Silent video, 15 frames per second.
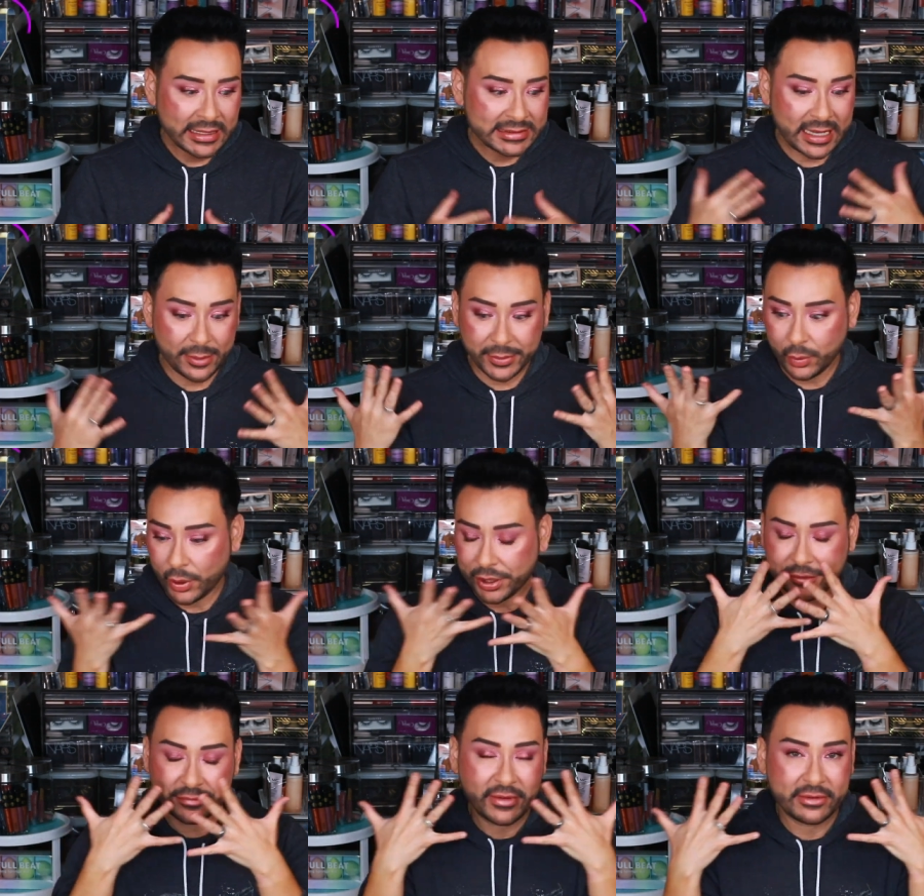tell me
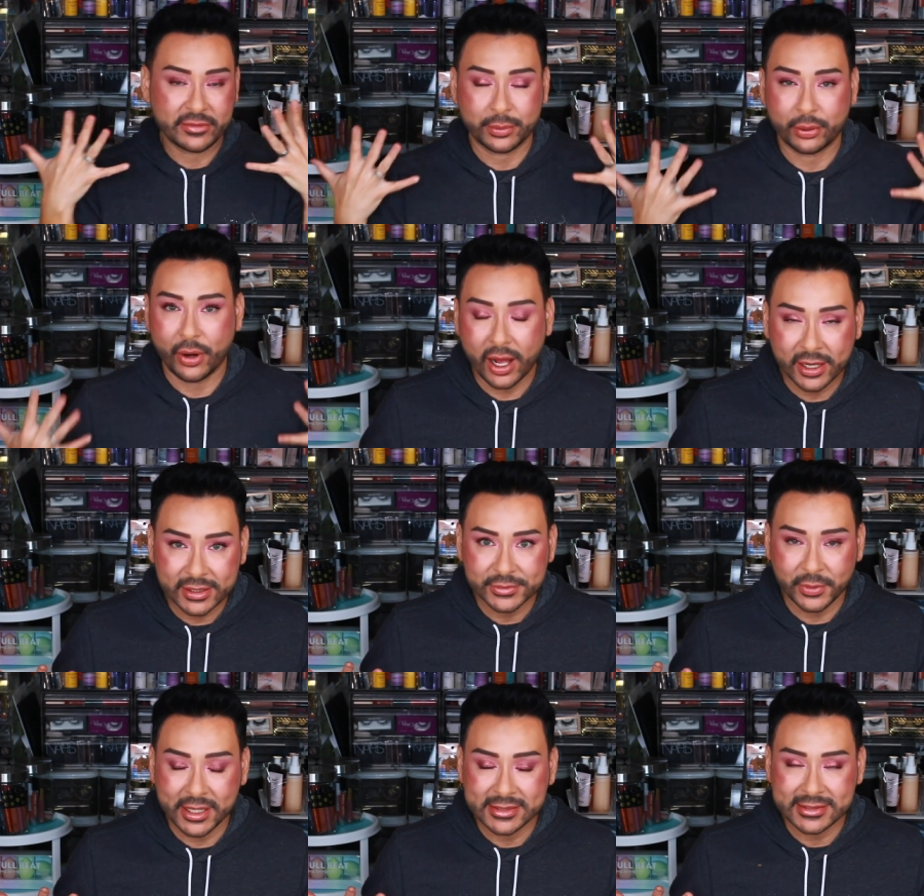what your favorite
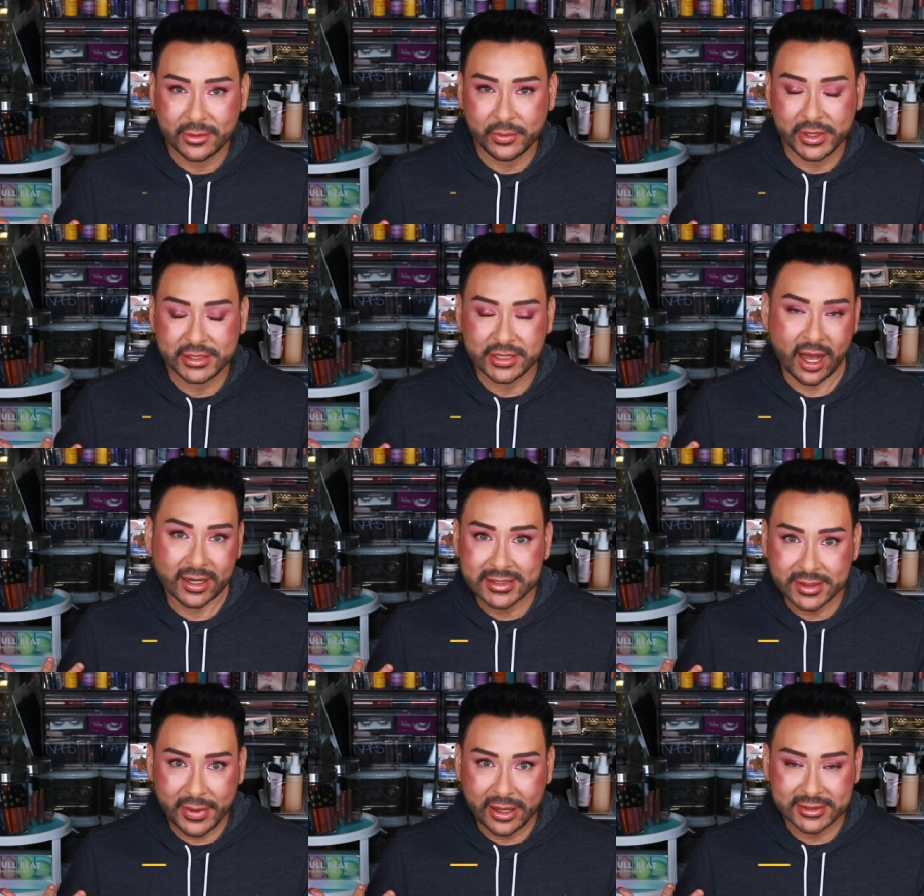product was that we
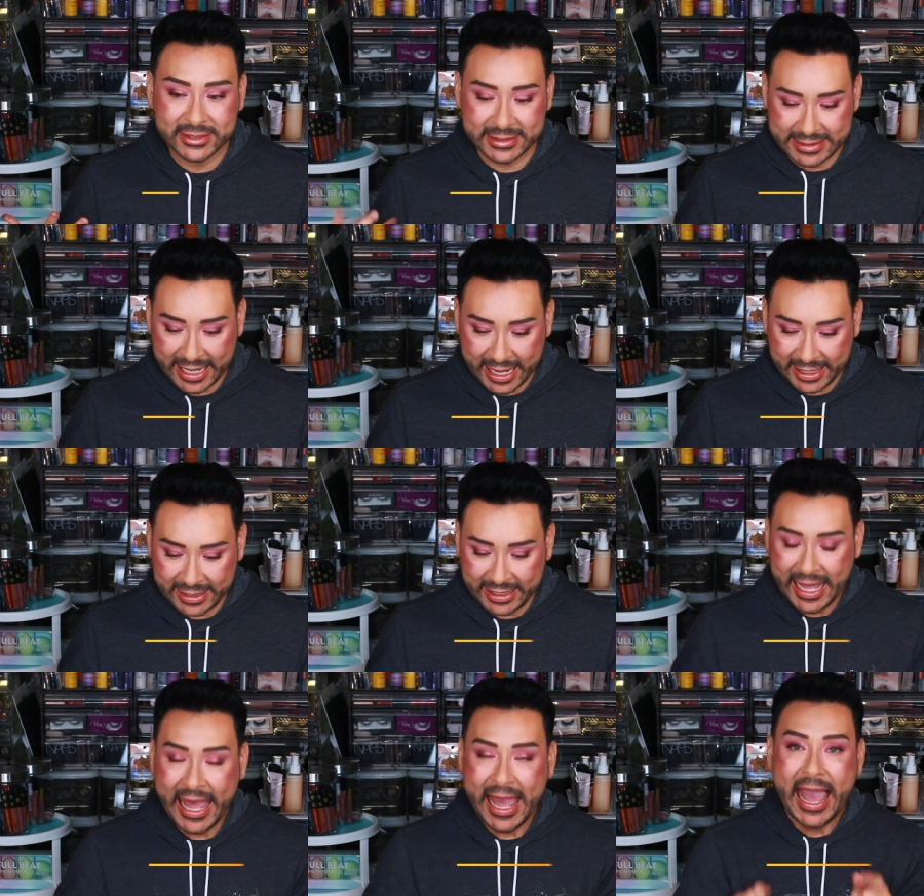talked about today.